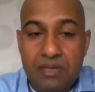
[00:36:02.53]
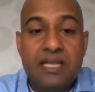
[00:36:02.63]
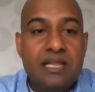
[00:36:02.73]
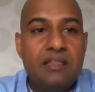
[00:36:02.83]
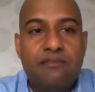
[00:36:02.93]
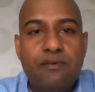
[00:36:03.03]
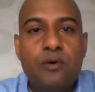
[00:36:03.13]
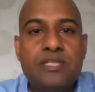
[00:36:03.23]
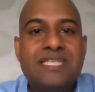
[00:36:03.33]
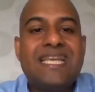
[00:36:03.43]
believable.
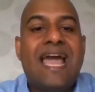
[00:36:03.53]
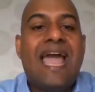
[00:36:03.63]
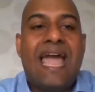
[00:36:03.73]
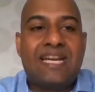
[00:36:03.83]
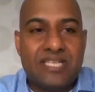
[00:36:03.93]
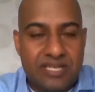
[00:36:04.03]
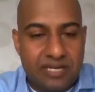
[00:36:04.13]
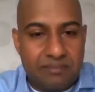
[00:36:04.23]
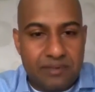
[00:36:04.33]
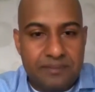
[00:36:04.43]
The fourth is
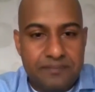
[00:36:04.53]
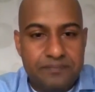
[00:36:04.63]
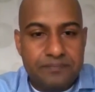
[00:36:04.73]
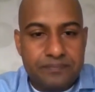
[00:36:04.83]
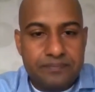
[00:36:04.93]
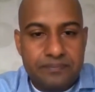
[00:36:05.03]
actionable.